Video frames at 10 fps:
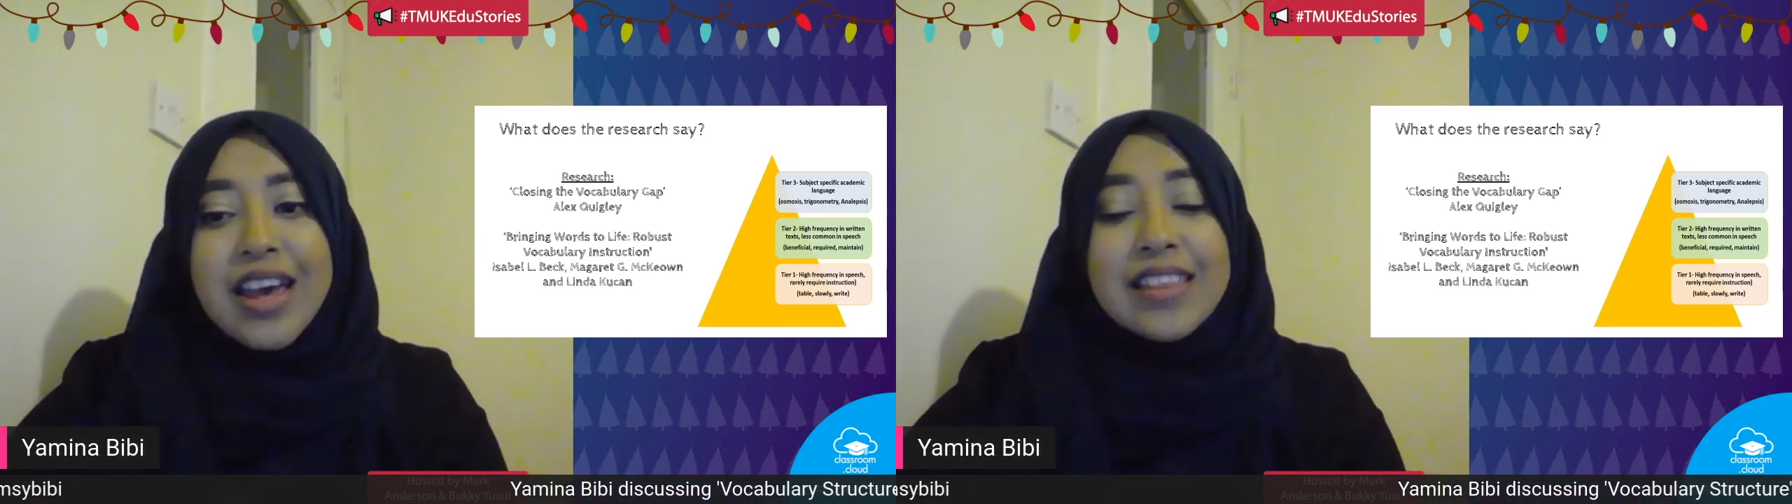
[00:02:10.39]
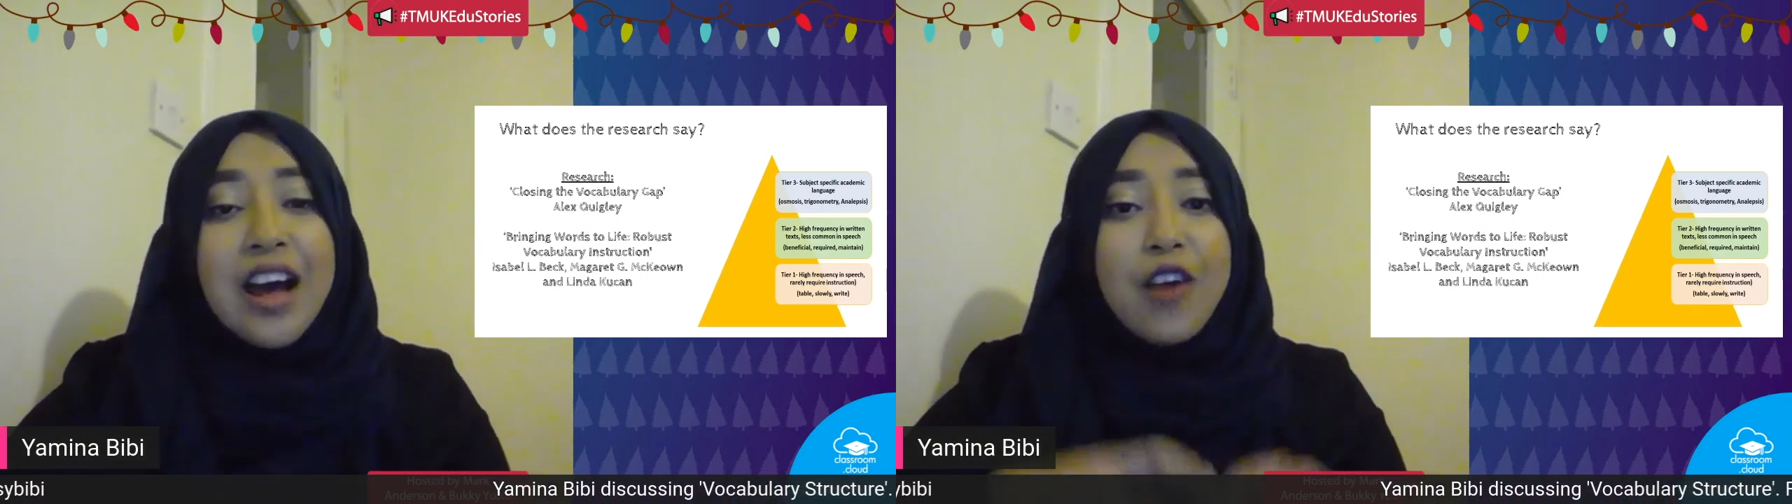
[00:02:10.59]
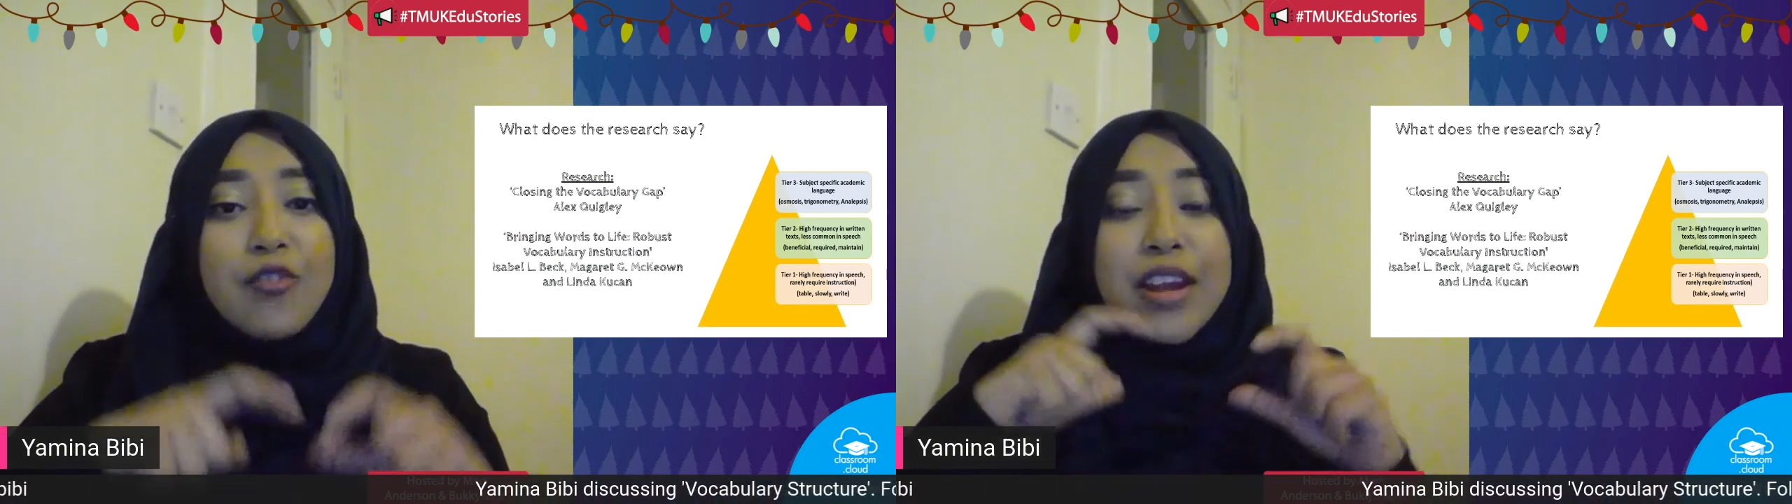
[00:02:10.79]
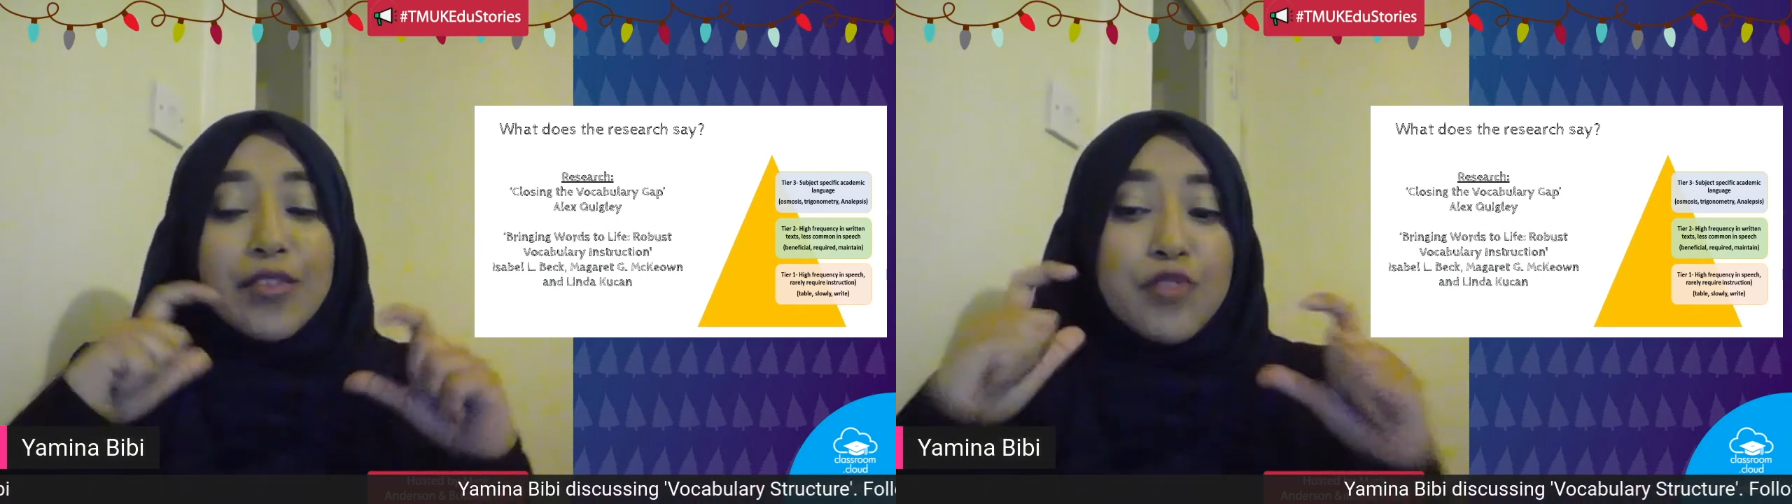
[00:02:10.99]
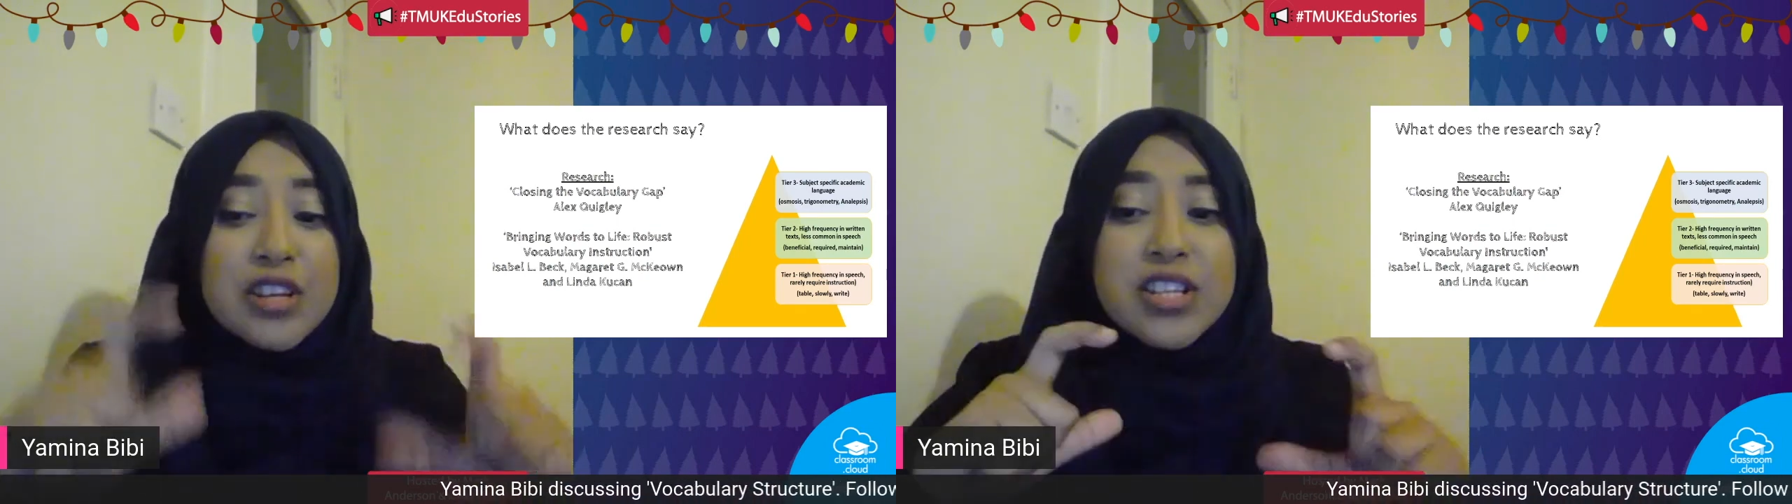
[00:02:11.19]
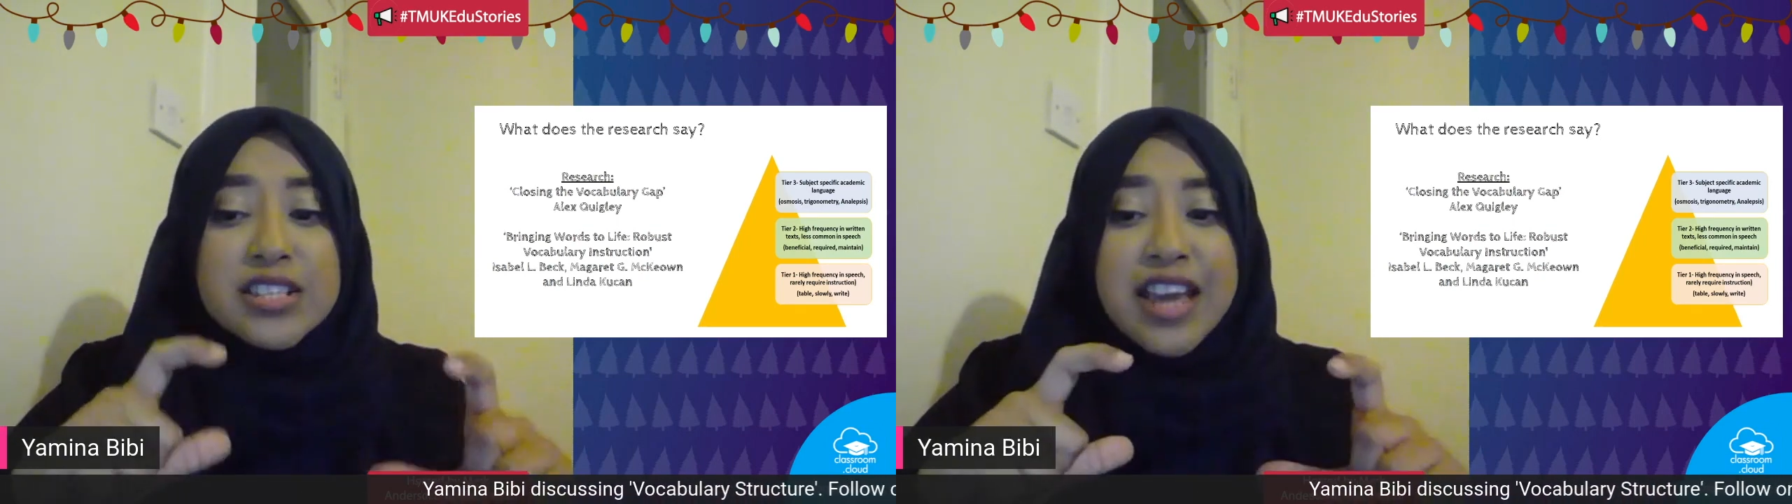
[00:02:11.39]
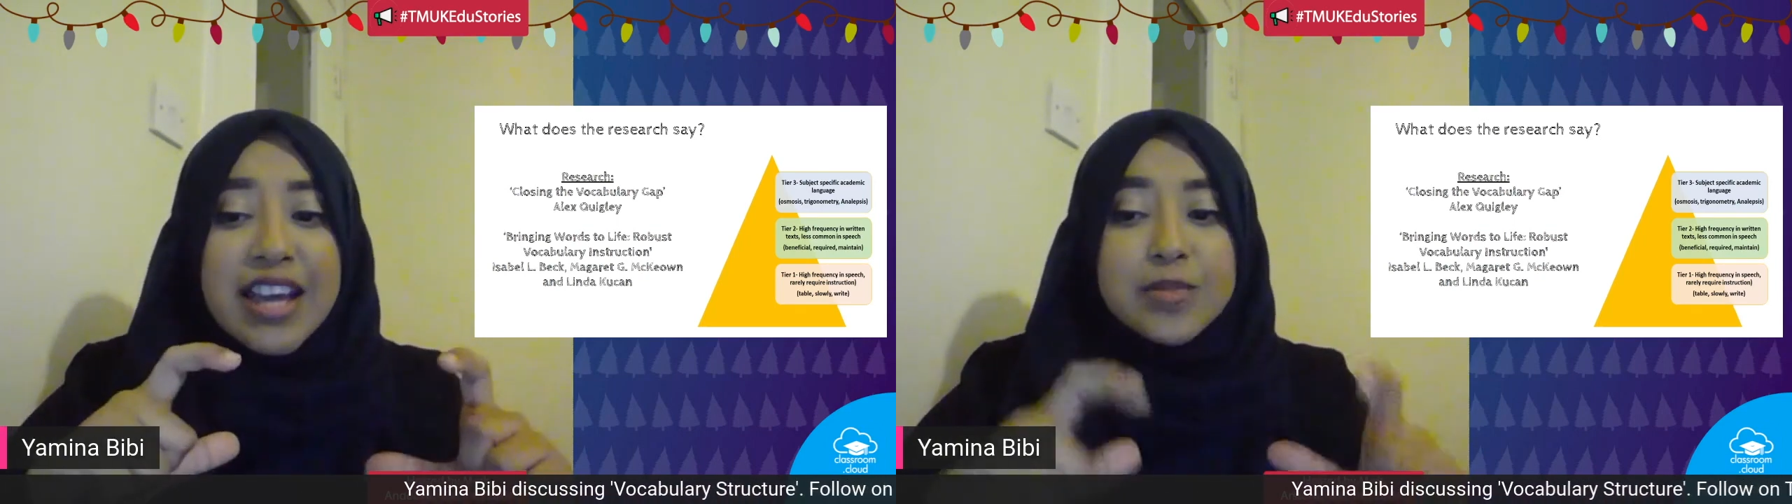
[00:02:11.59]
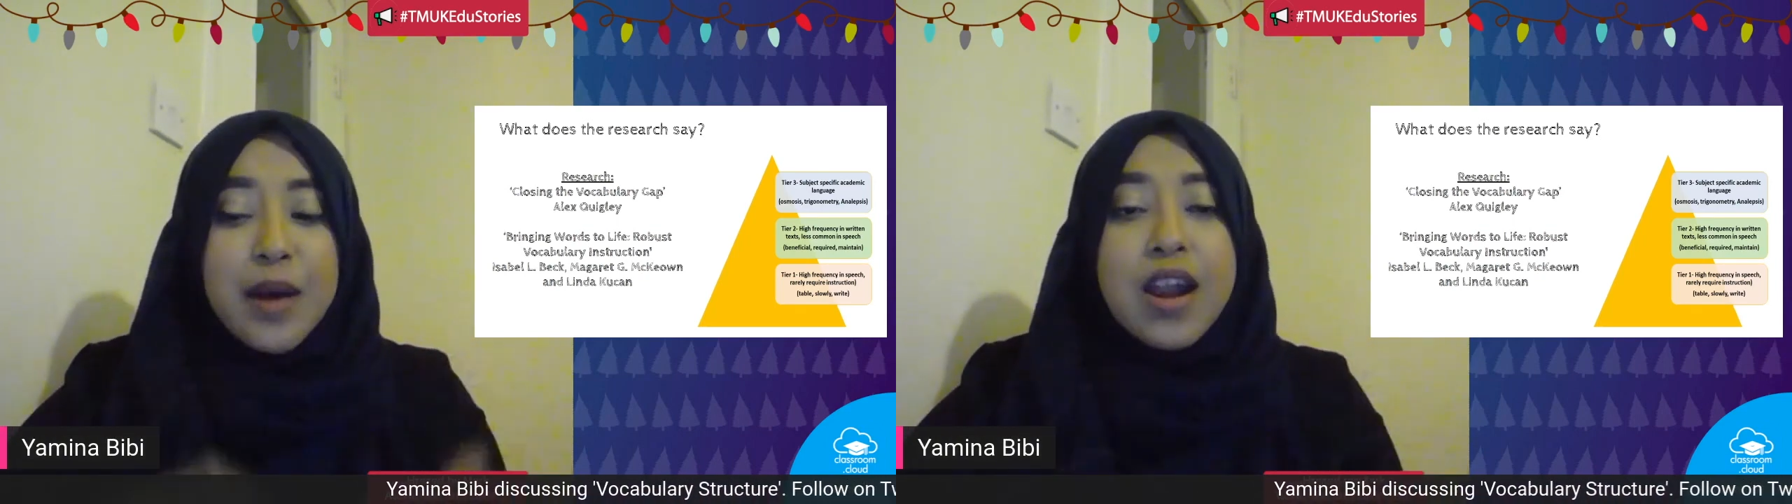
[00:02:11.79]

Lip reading: that are in written text but